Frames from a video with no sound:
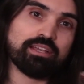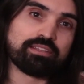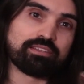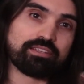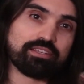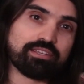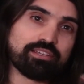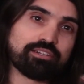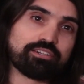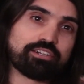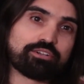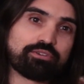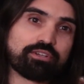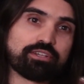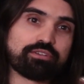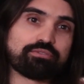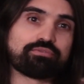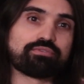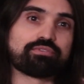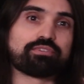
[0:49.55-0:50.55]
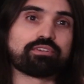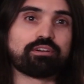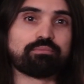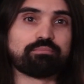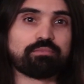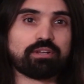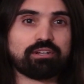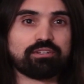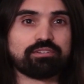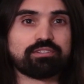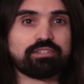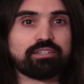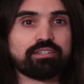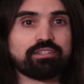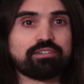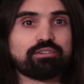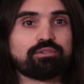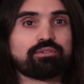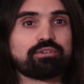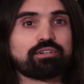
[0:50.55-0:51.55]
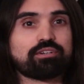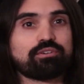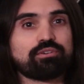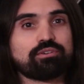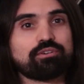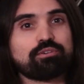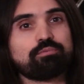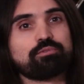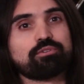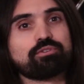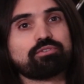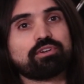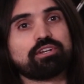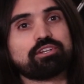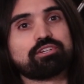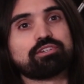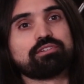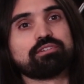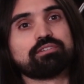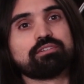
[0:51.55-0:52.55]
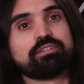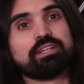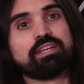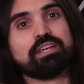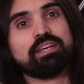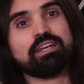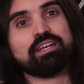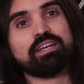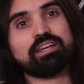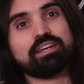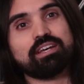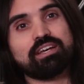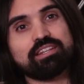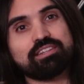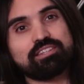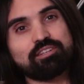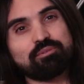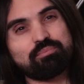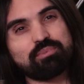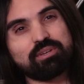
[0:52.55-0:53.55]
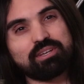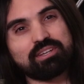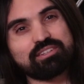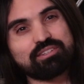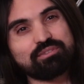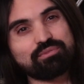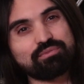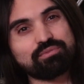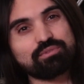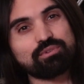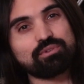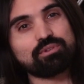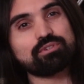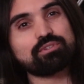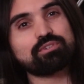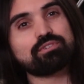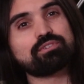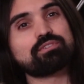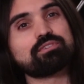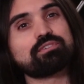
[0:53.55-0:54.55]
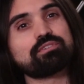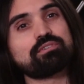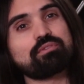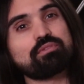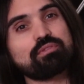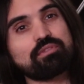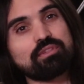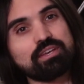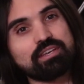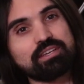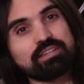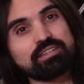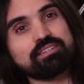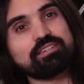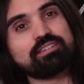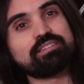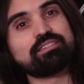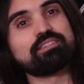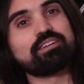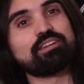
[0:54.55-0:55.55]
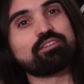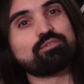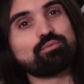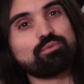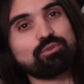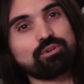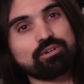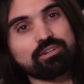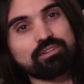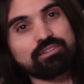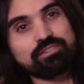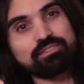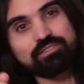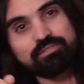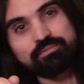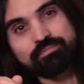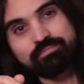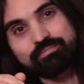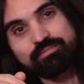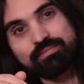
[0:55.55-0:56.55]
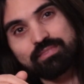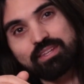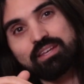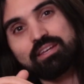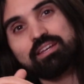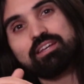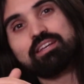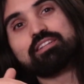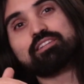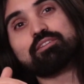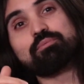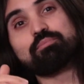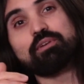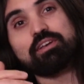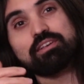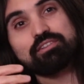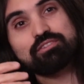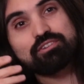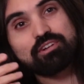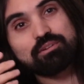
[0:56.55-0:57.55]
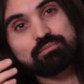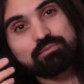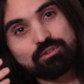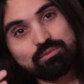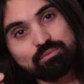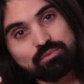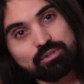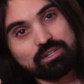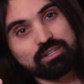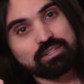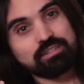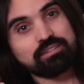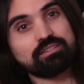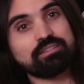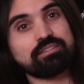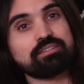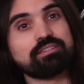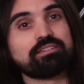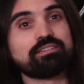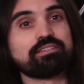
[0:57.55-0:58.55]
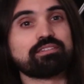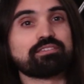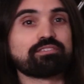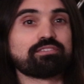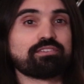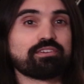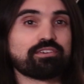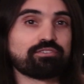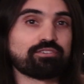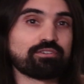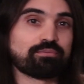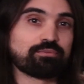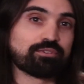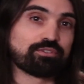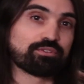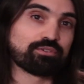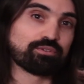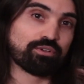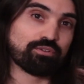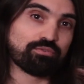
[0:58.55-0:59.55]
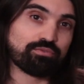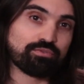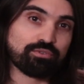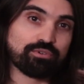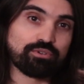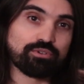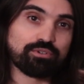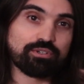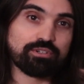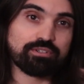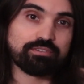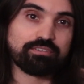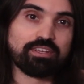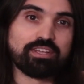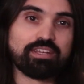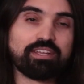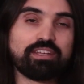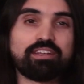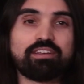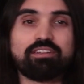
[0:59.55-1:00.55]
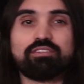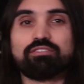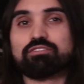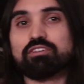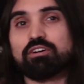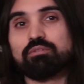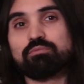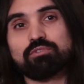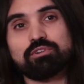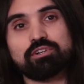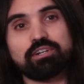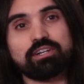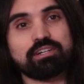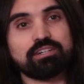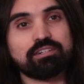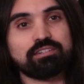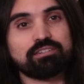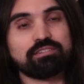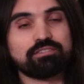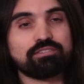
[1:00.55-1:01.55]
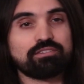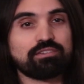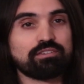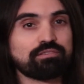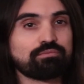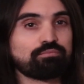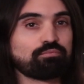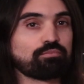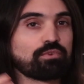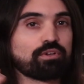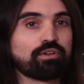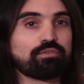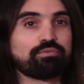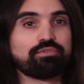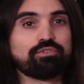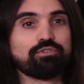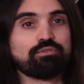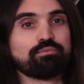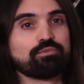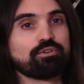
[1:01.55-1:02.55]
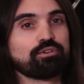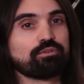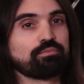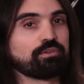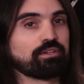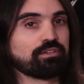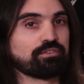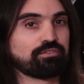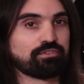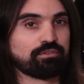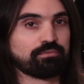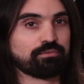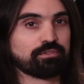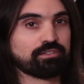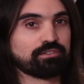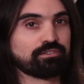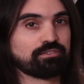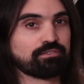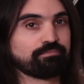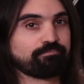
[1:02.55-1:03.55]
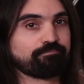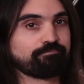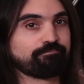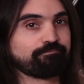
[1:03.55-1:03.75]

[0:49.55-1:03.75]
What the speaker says: They hear a riff, a melody, or a chord progression, and they pick the first thing that works. The bass drum on 1, the snare drum on 2 and 4, somewhere else, a few more bass drum hits.